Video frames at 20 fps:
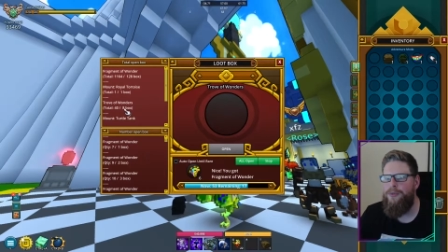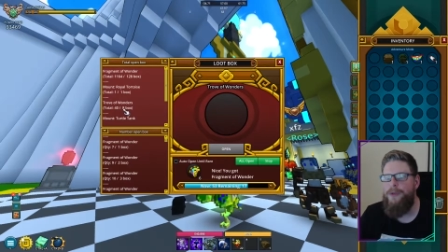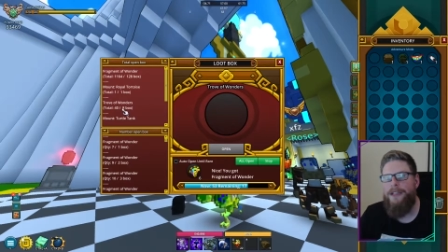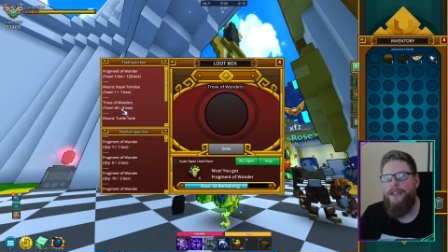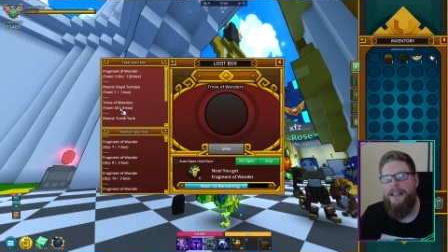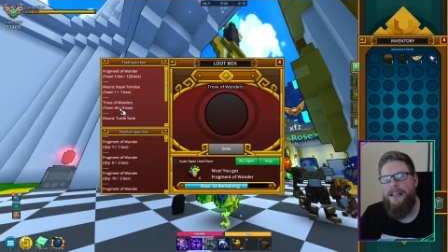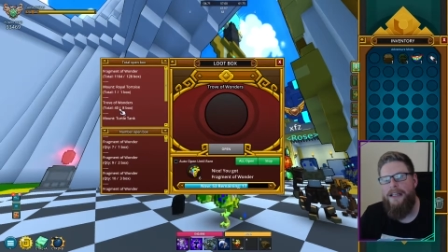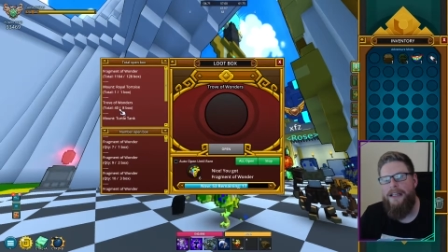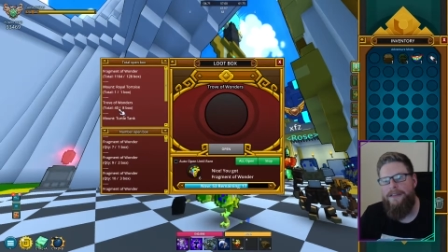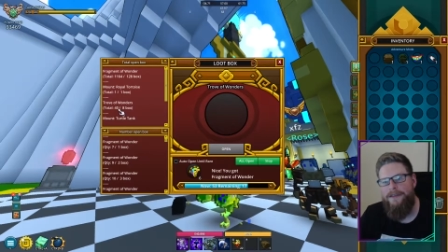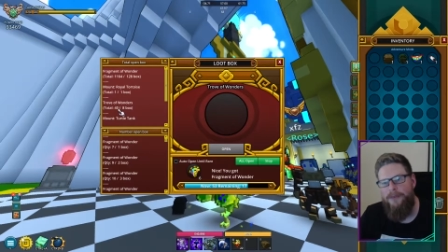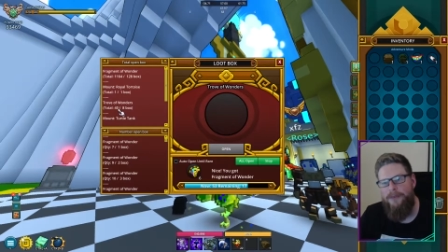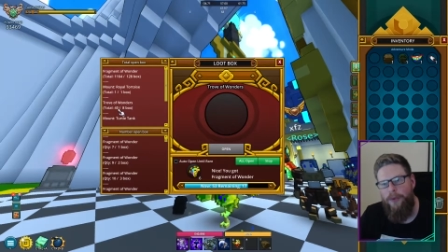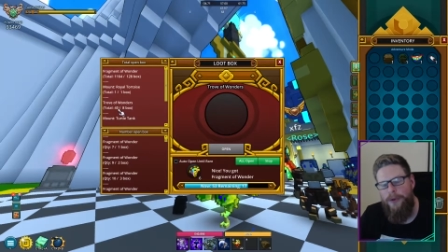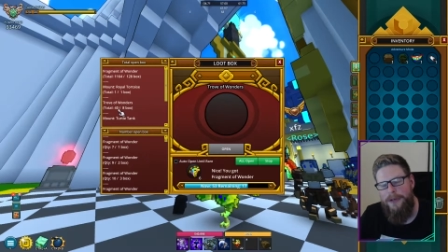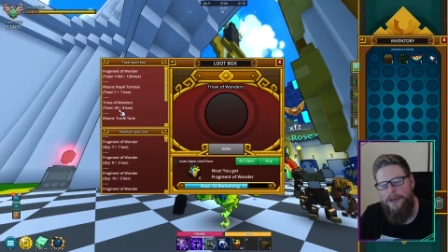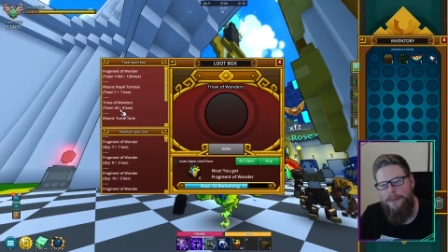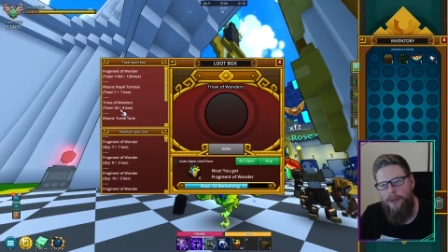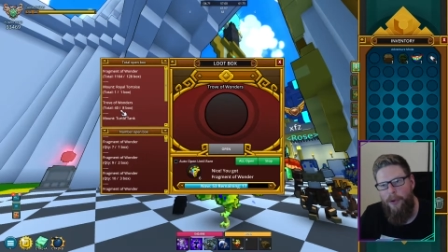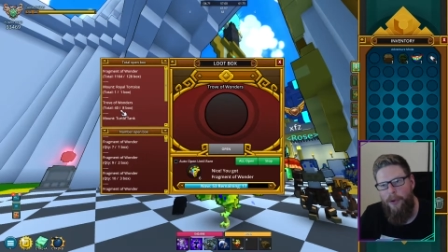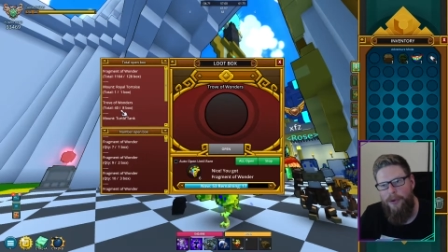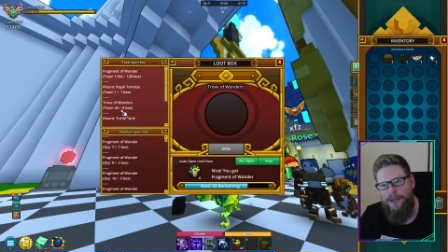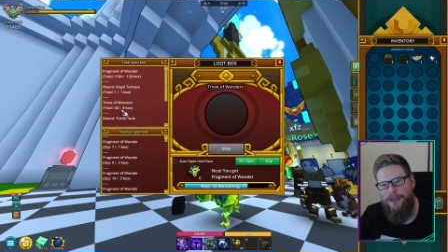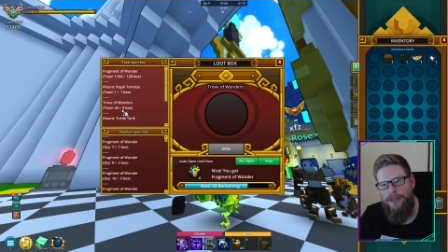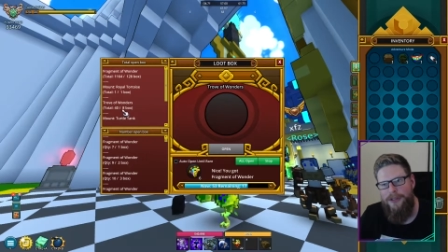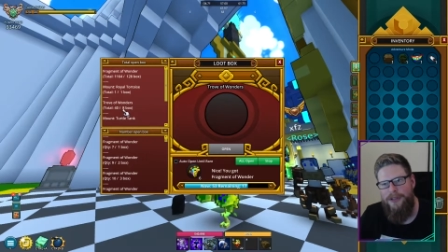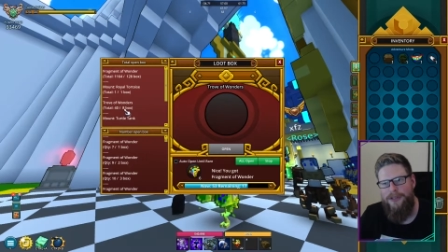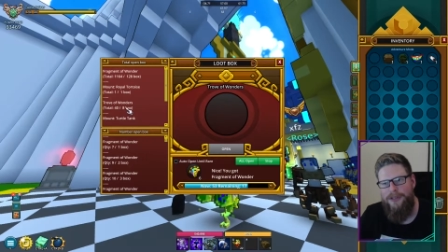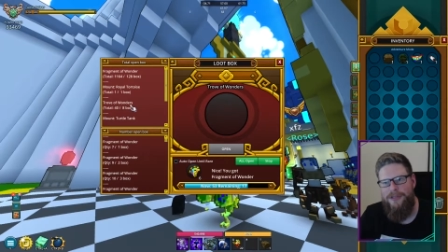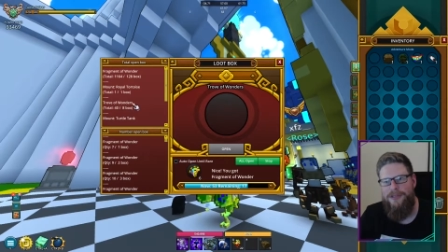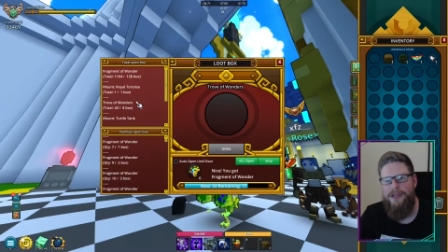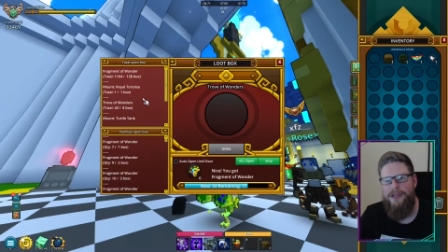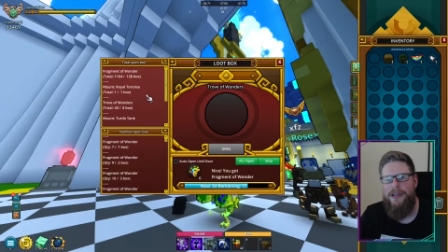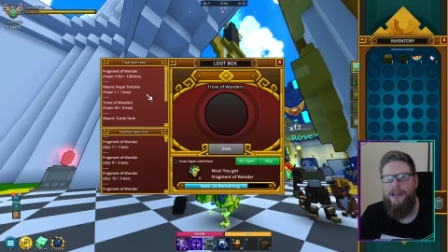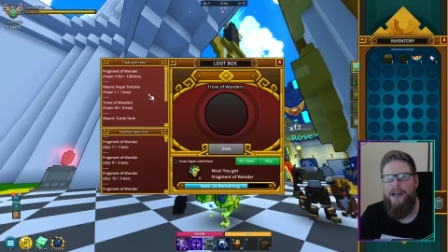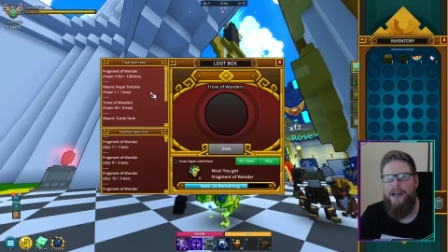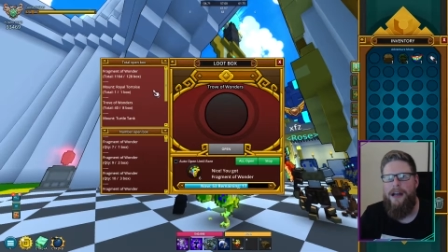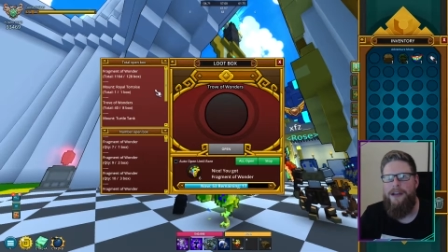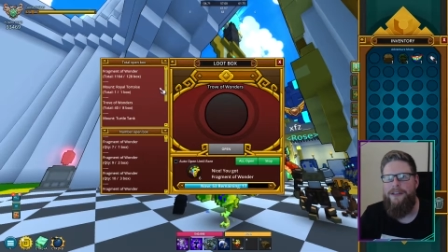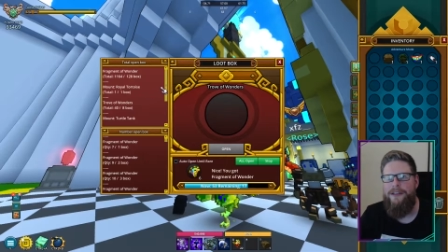We did get 40 boxes
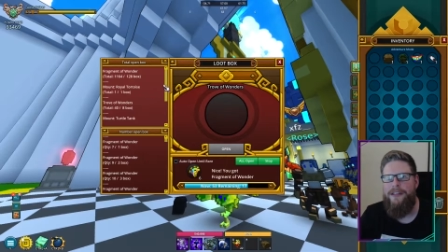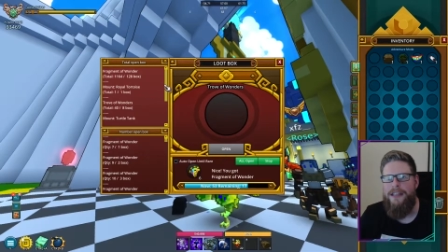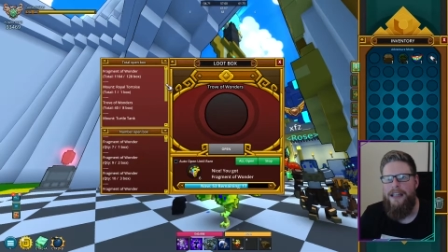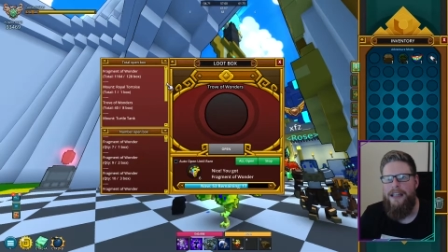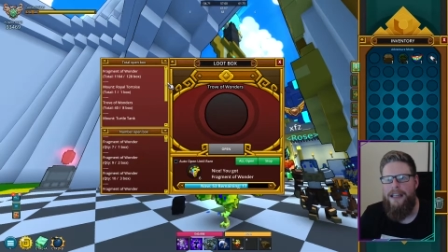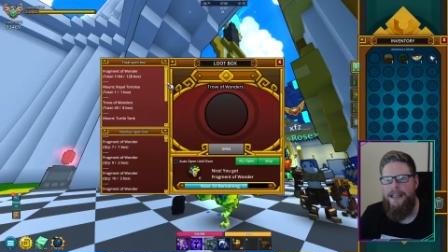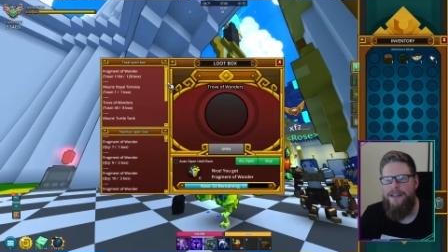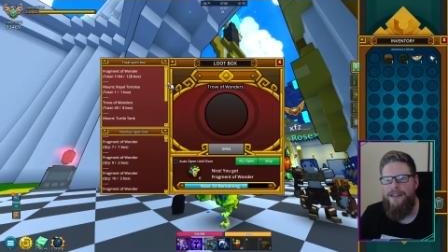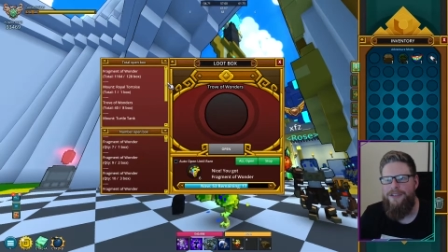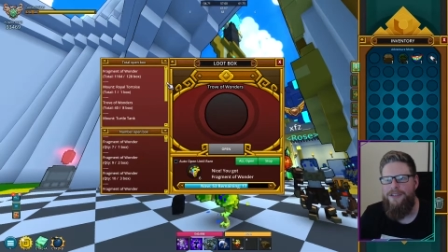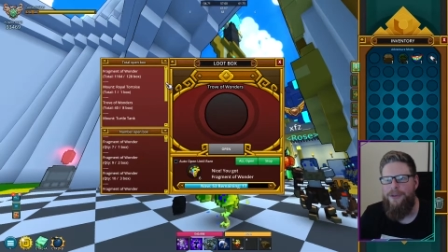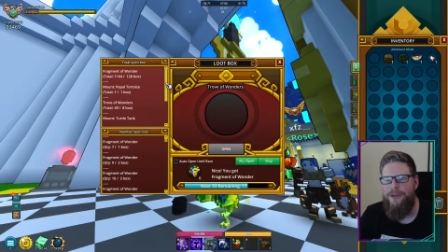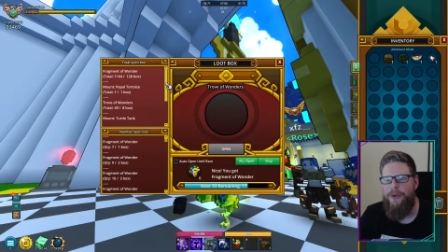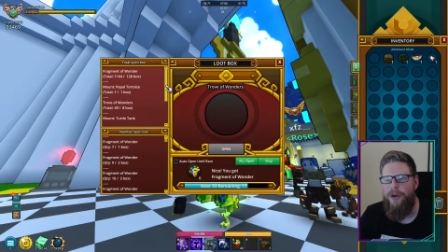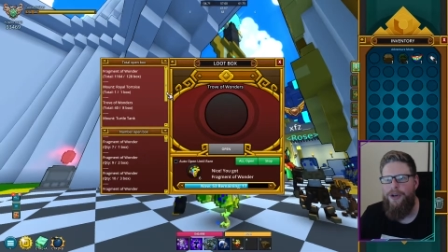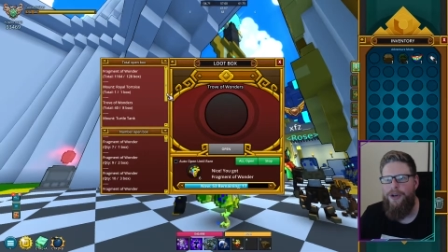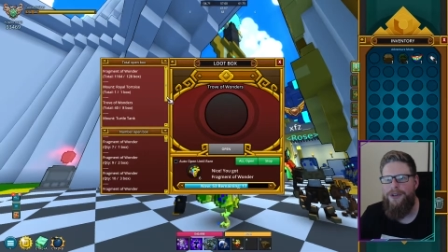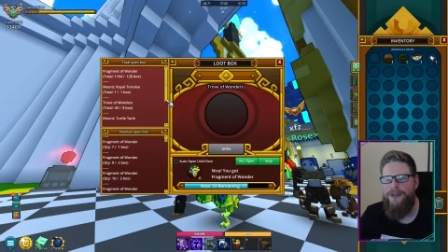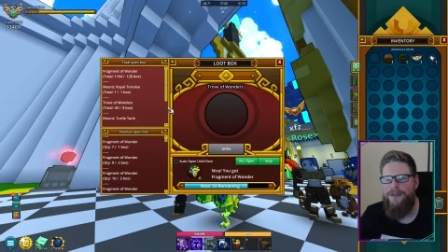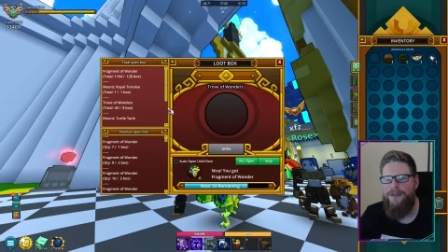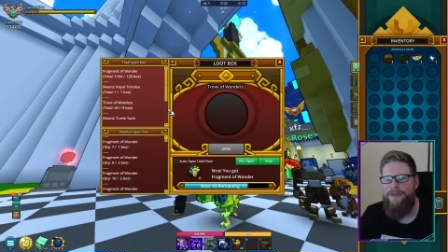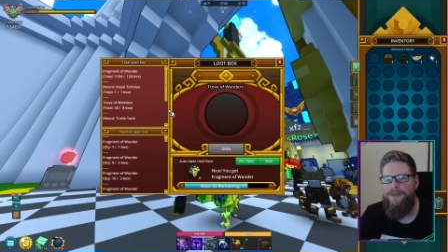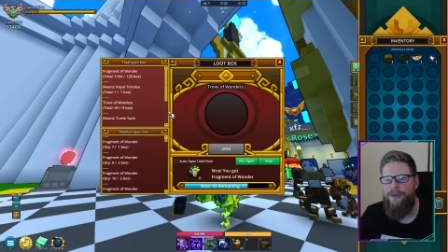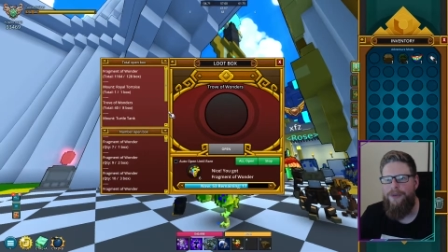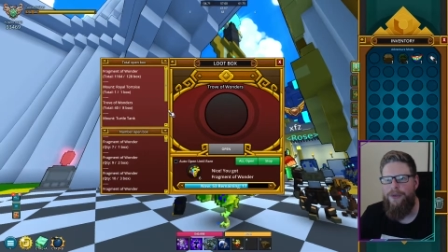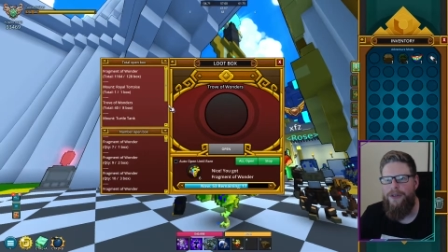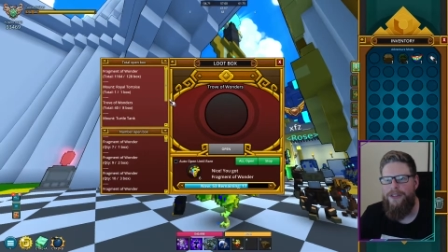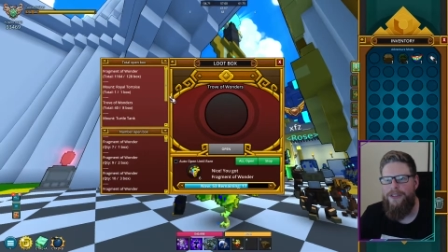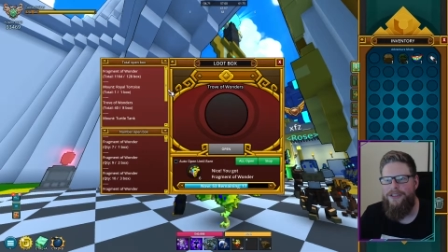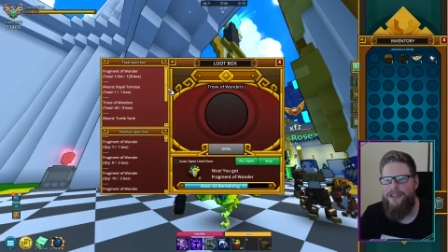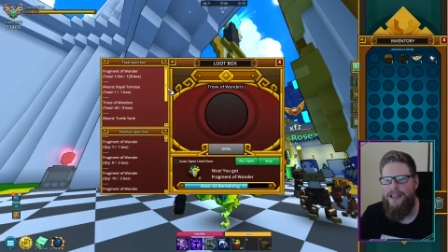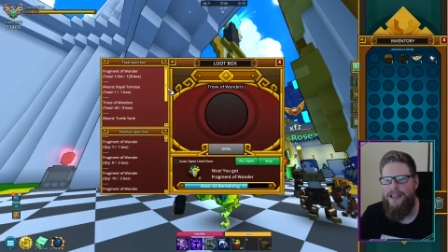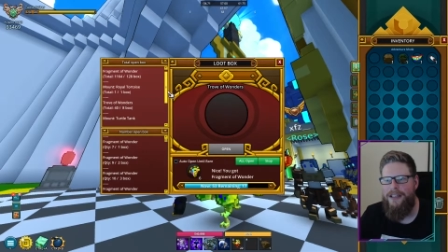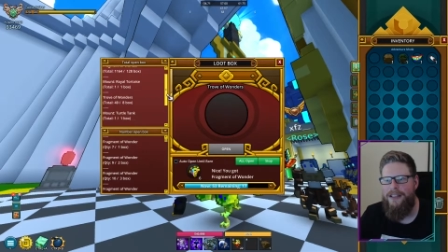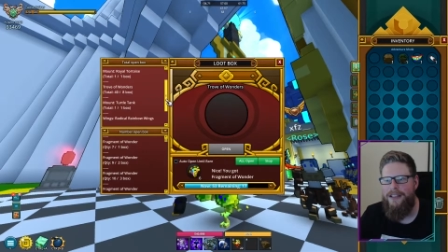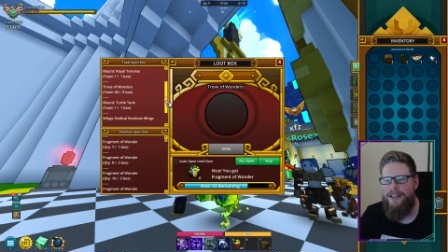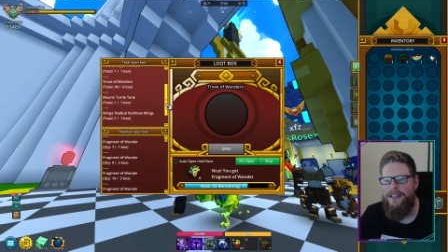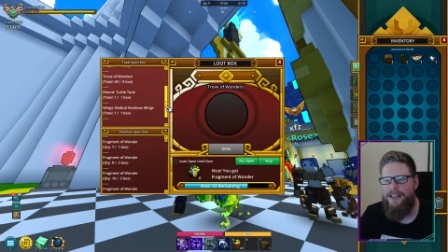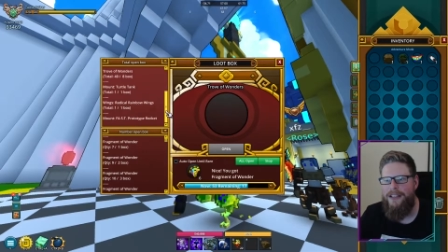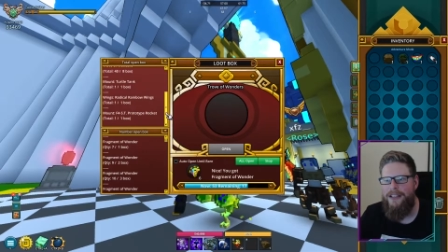out of the 8, so 140
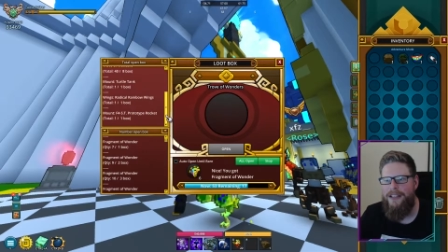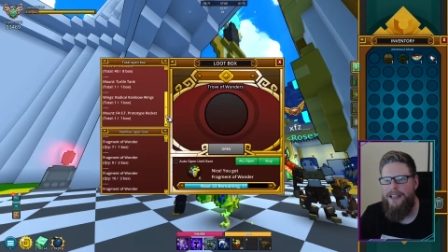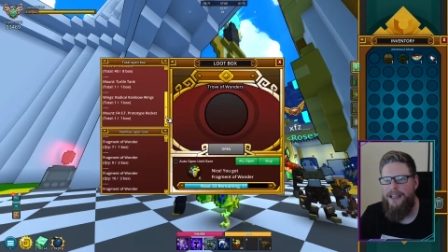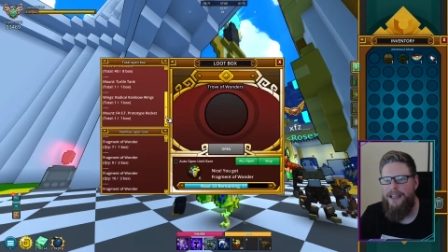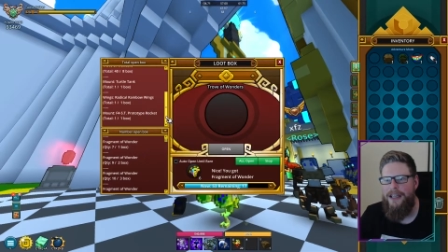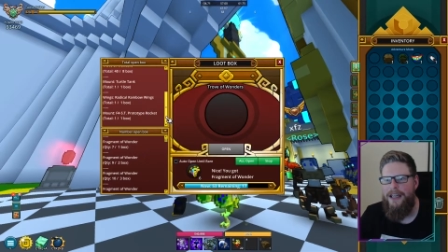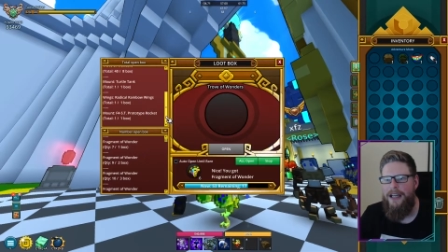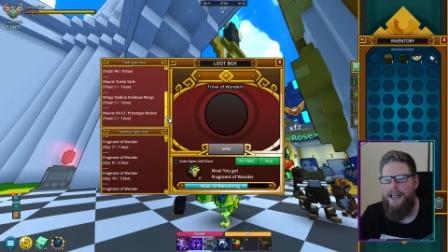technically.